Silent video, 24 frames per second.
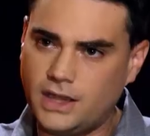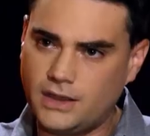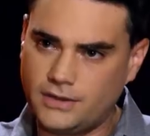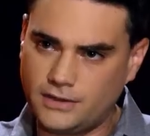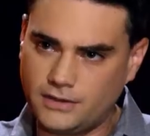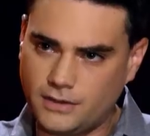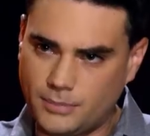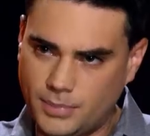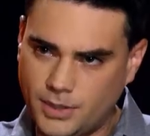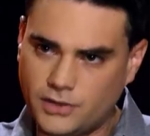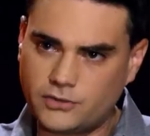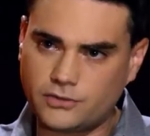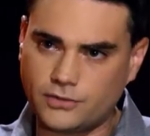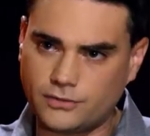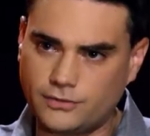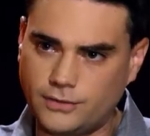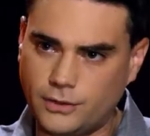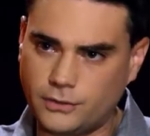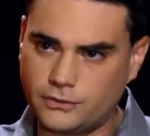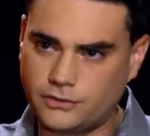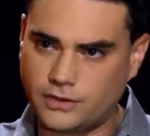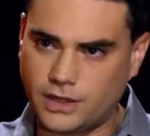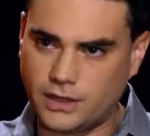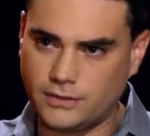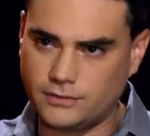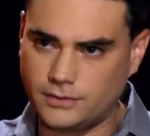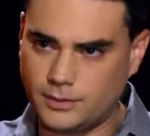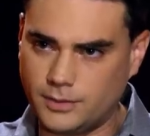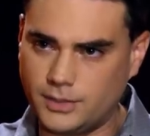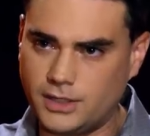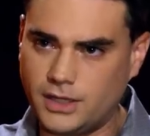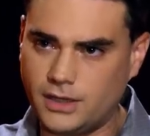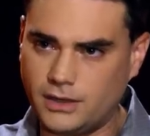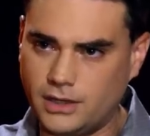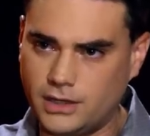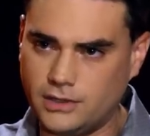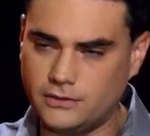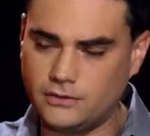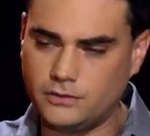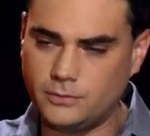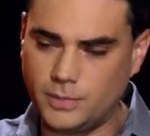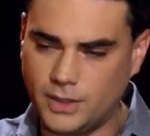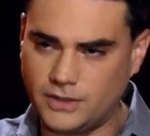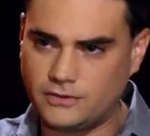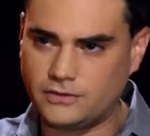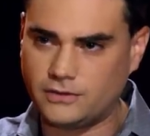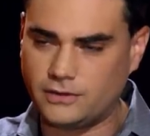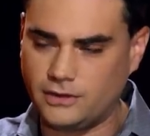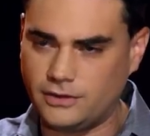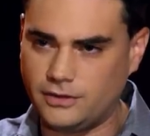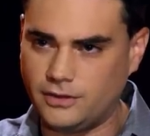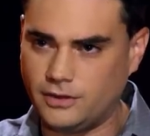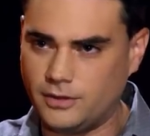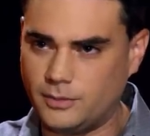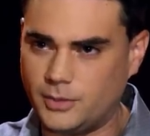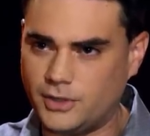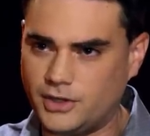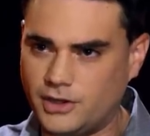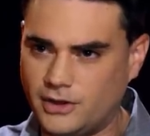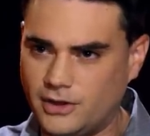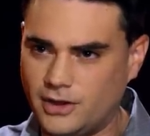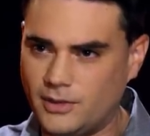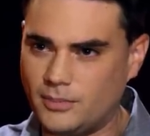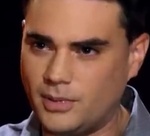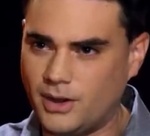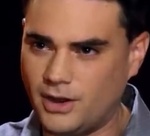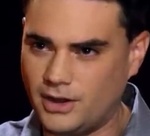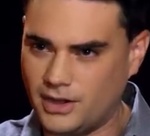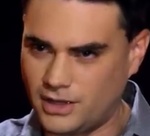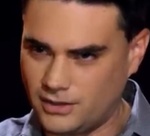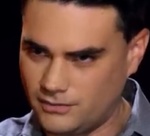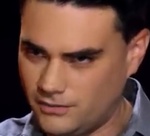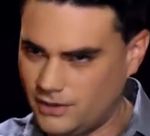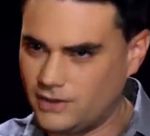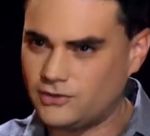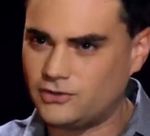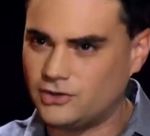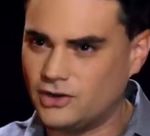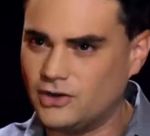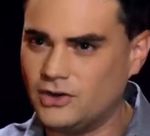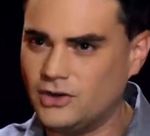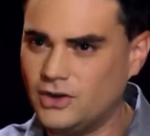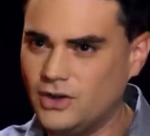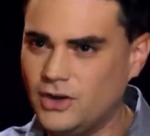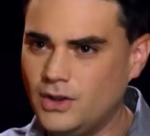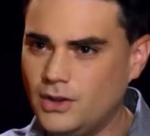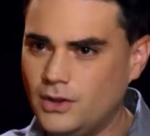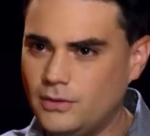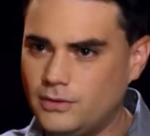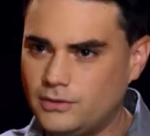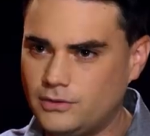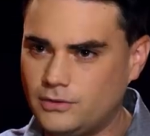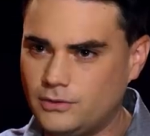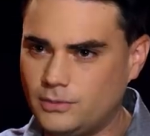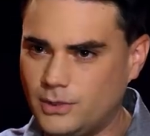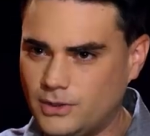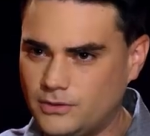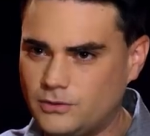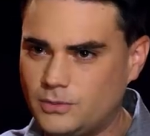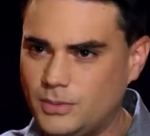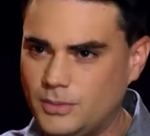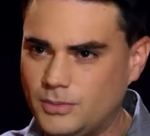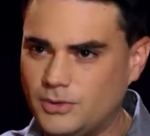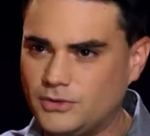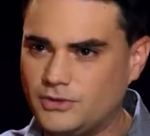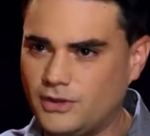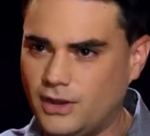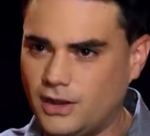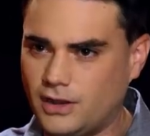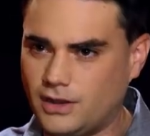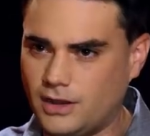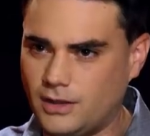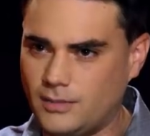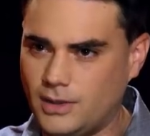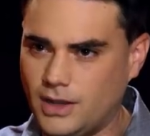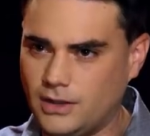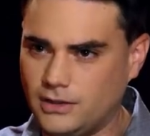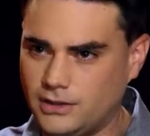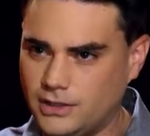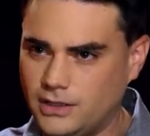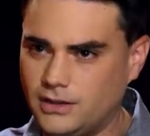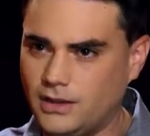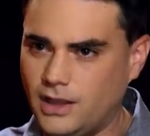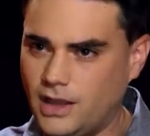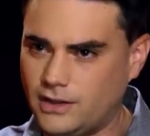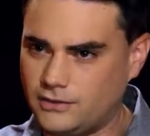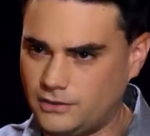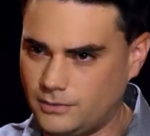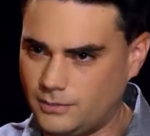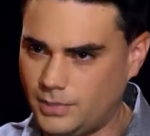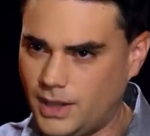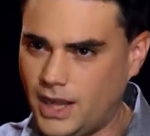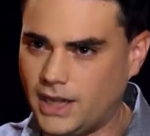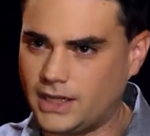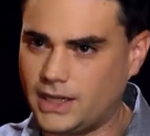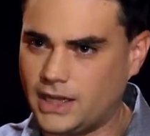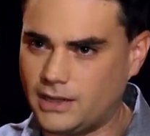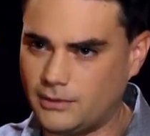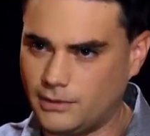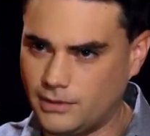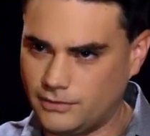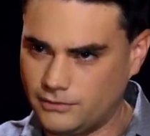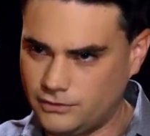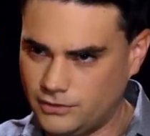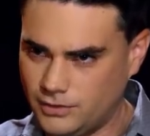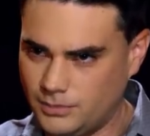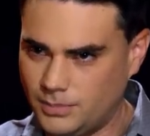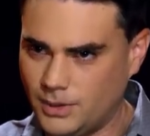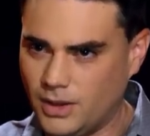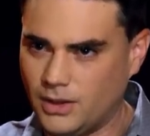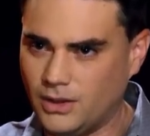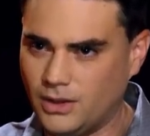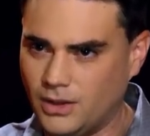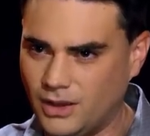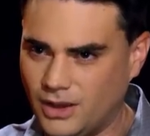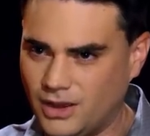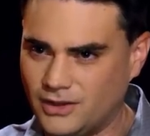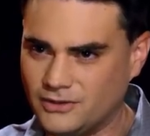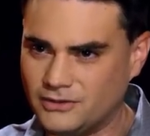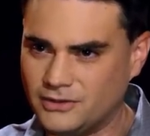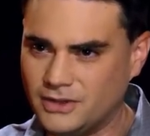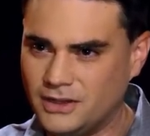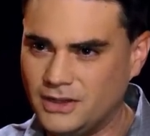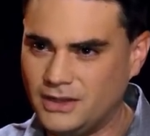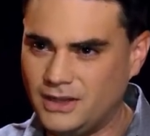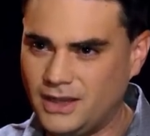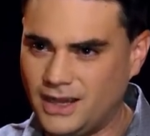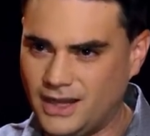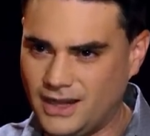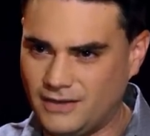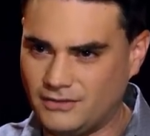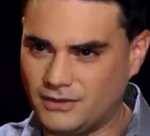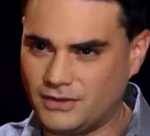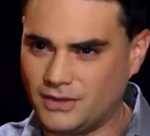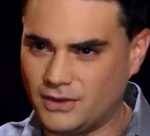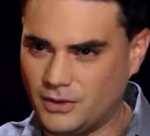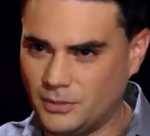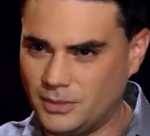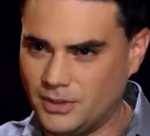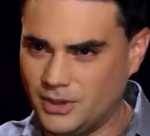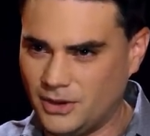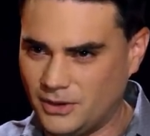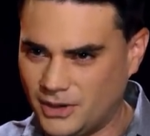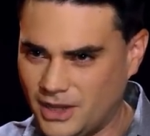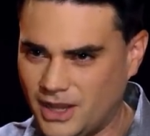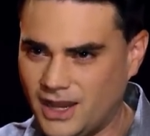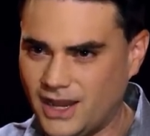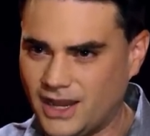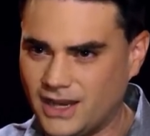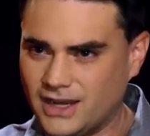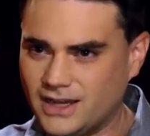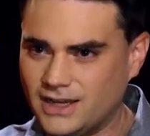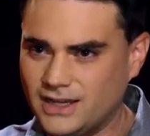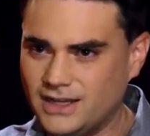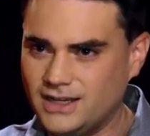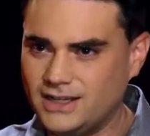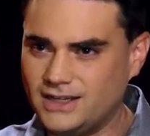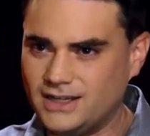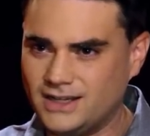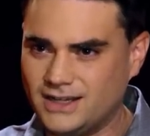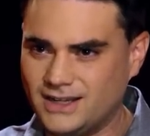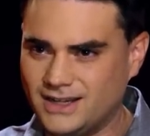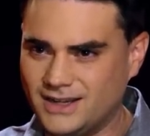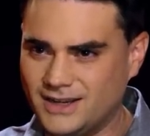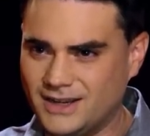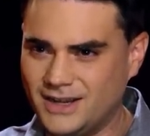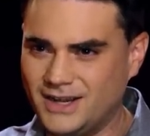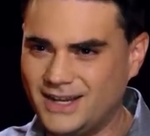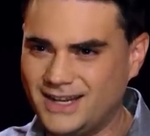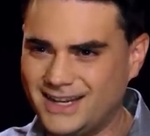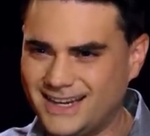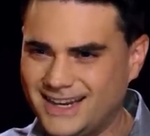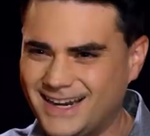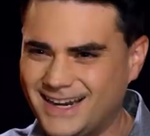I think the picture folks get of libertarians is basically the Libertarian Party convention, which is a bunch of people talking about legalizing pot, getting rid of seatbelt laws, and everything will be okay. Uh,